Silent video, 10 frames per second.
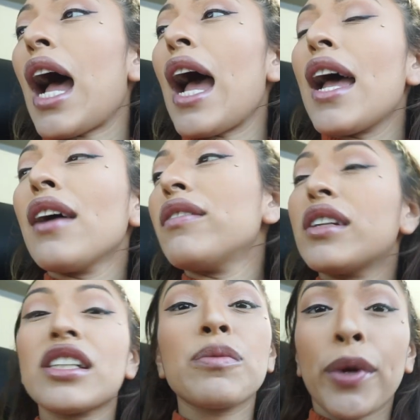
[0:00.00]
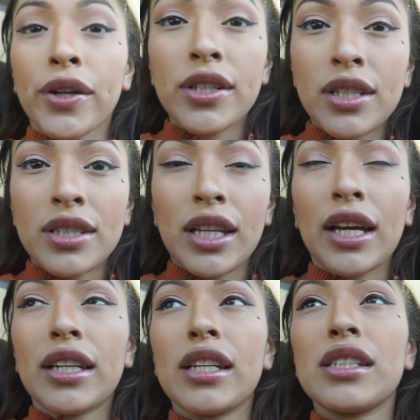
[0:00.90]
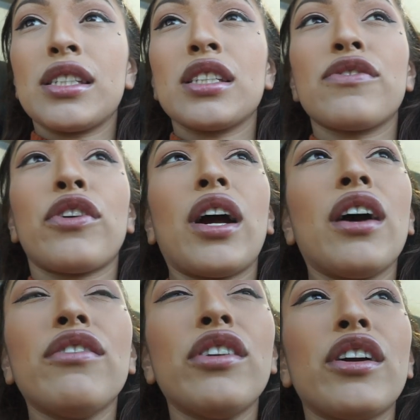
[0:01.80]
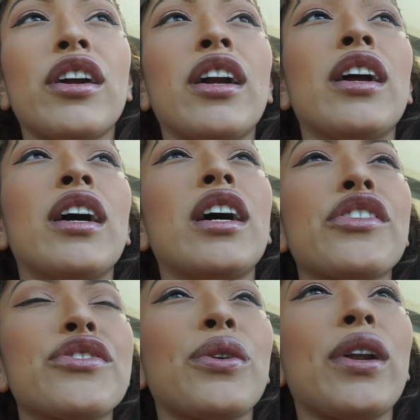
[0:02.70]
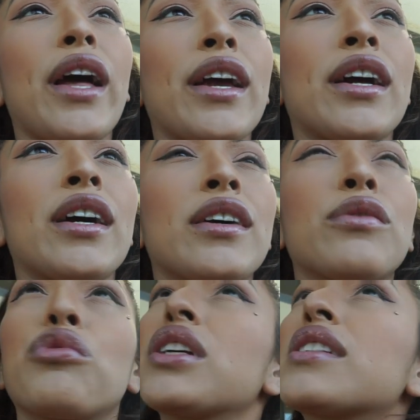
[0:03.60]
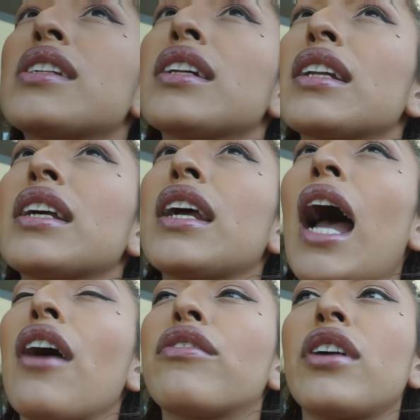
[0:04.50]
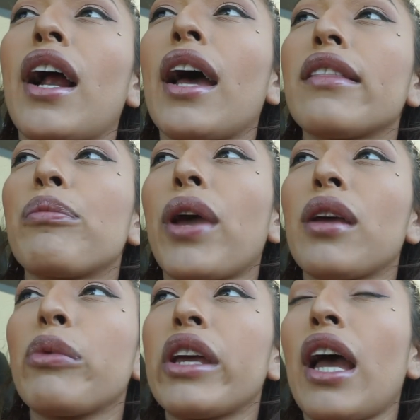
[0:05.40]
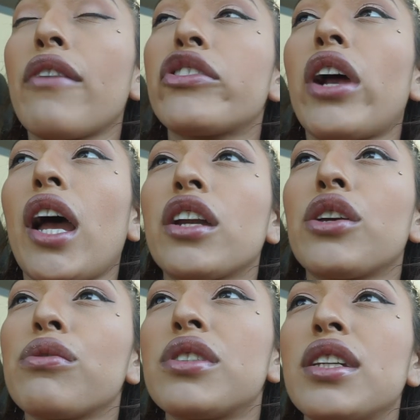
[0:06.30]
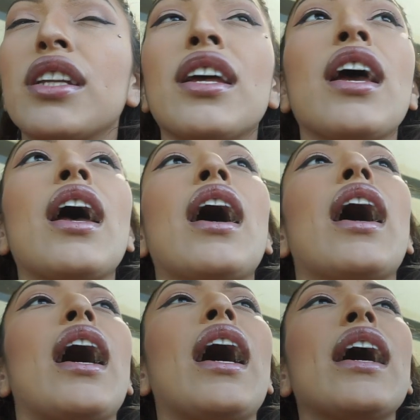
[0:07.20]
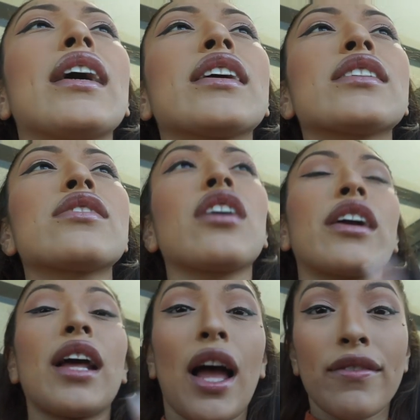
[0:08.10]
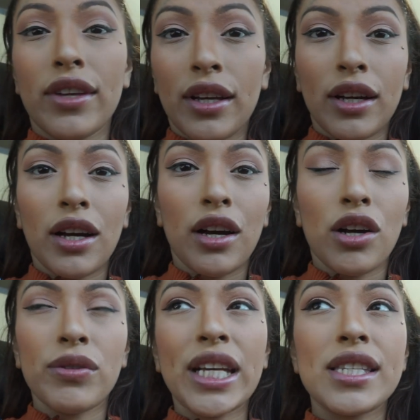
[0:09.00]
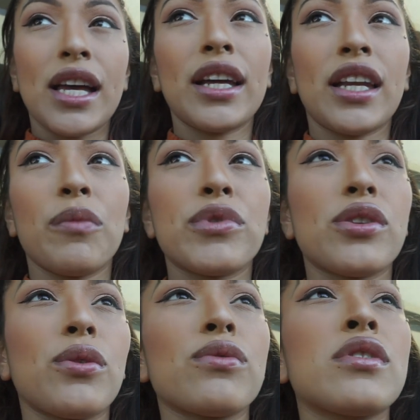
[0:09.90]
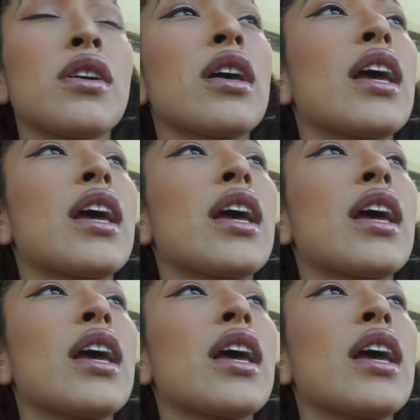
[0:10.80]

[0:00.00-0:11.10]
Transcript: I haven't experienced anxiety since forever until like recently after I had the baby. After I had Houston, I started having um, anxiety episodes.